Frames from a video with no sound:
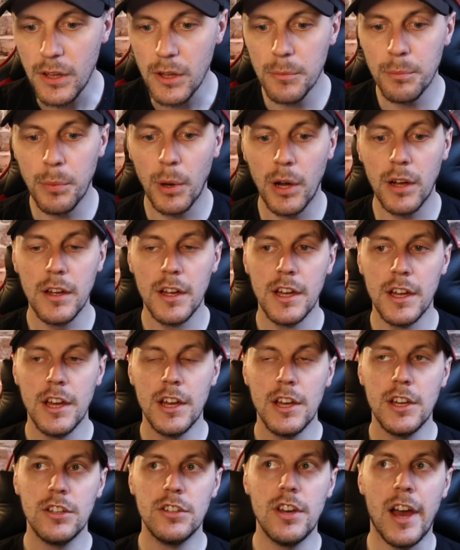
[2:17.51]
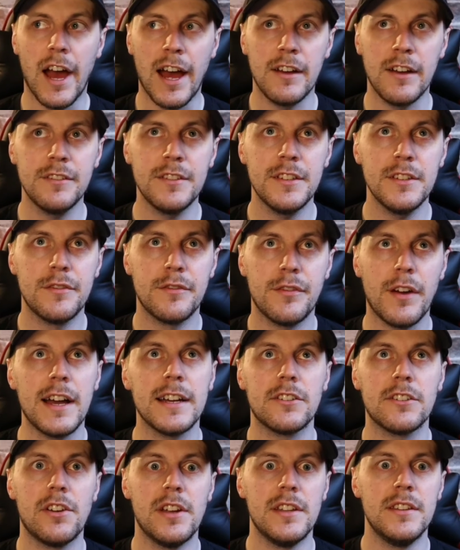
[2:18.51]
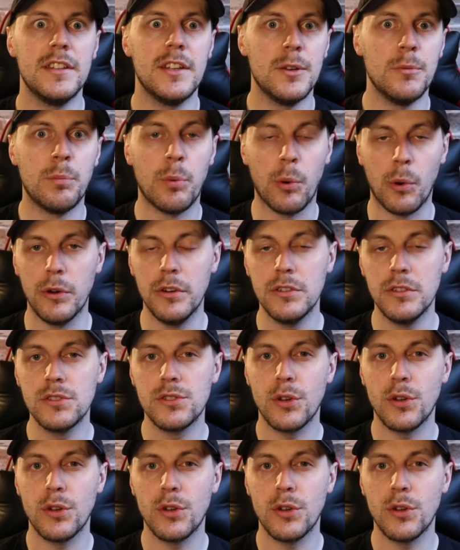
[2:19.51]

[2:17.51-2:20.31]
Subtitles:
But you have to factor in the importance